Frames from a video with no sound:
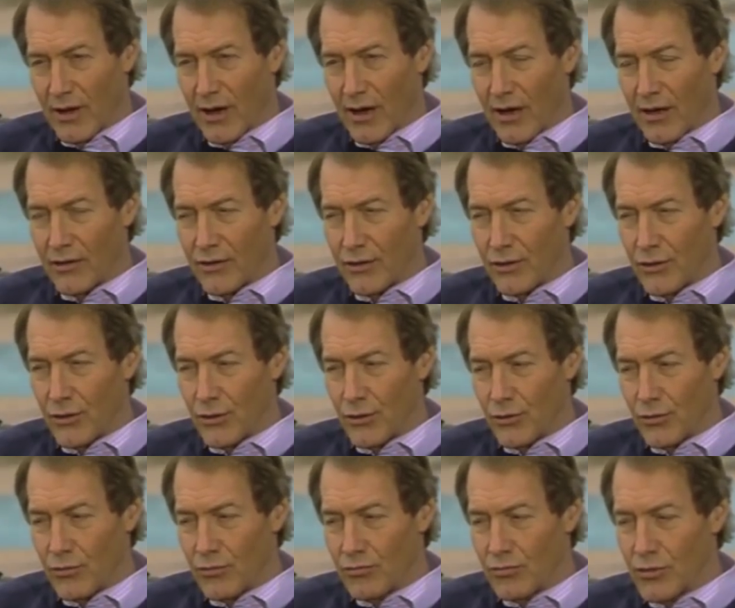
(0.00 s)
Do
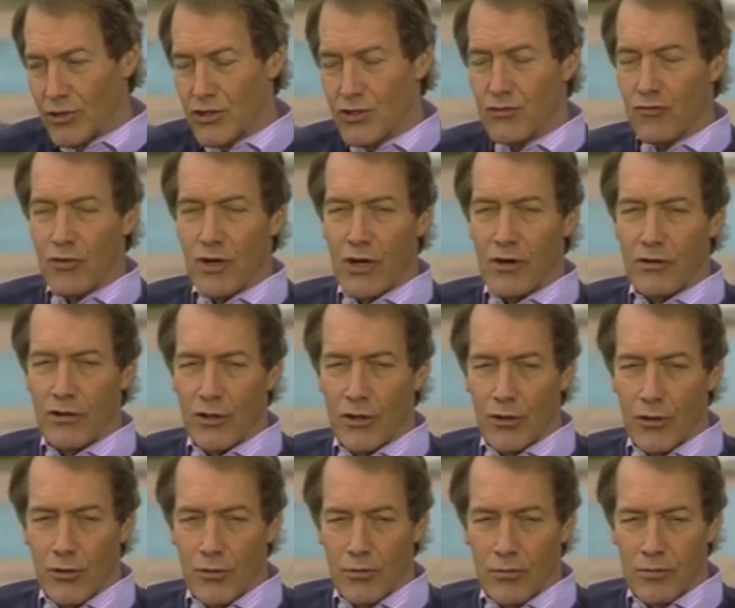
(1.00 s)
you restrict? Do
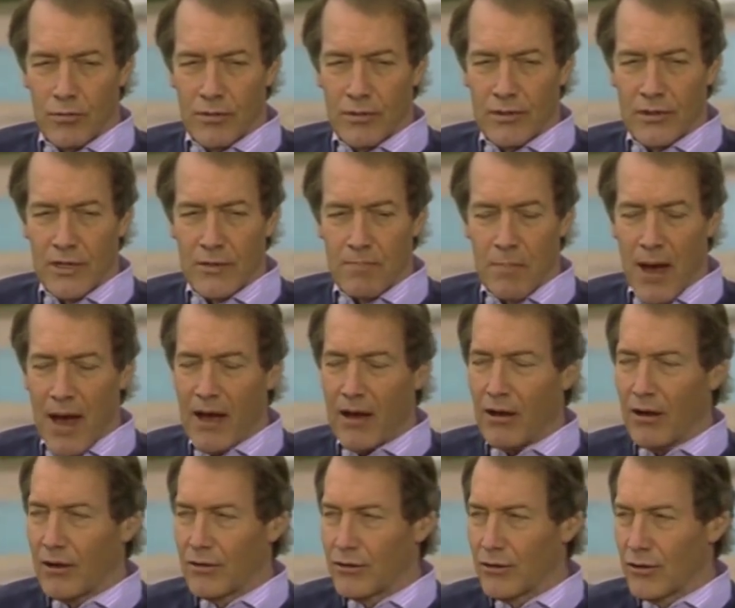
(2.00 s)
you cut
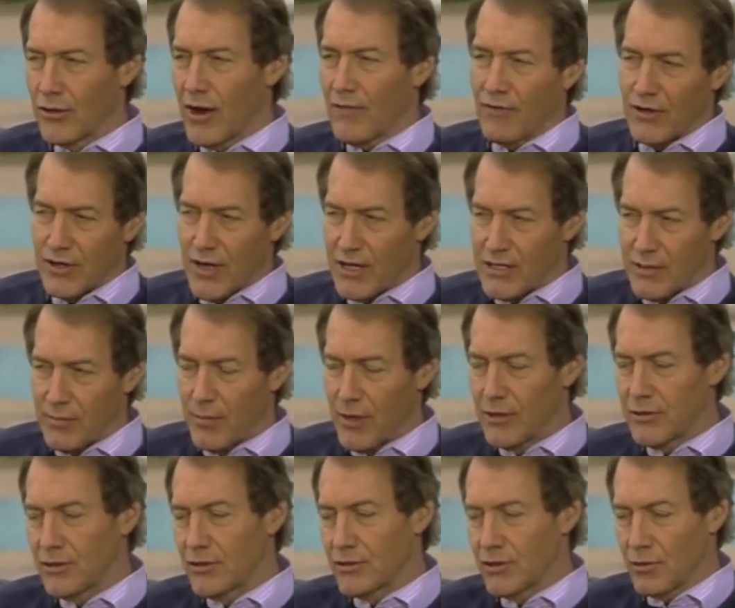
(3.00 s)
back on your advertising
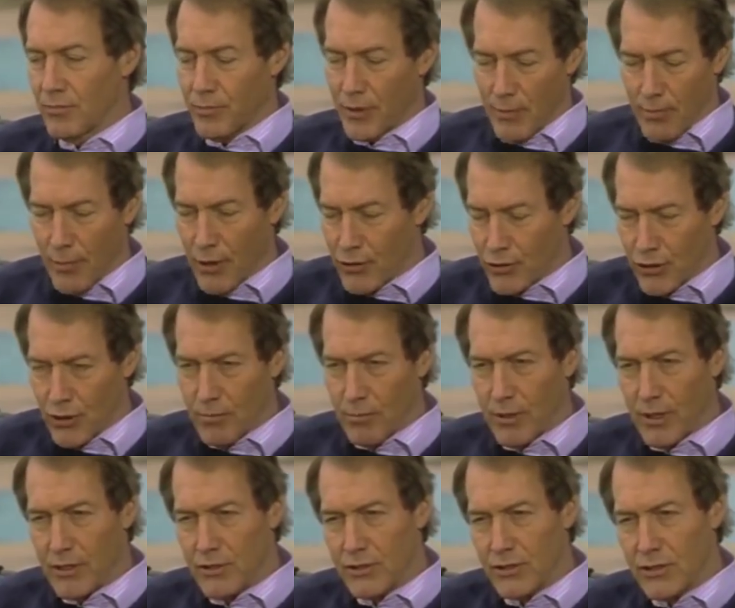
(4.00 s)
budget, your
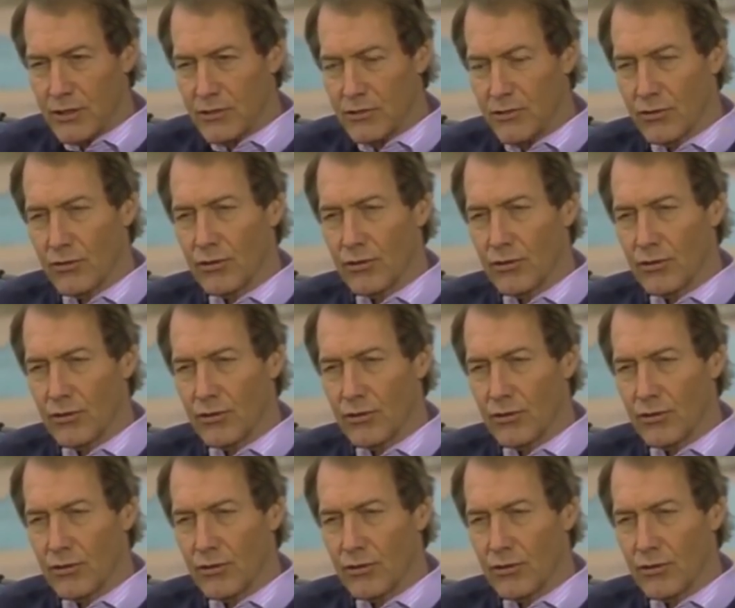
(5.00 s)
promotion budget,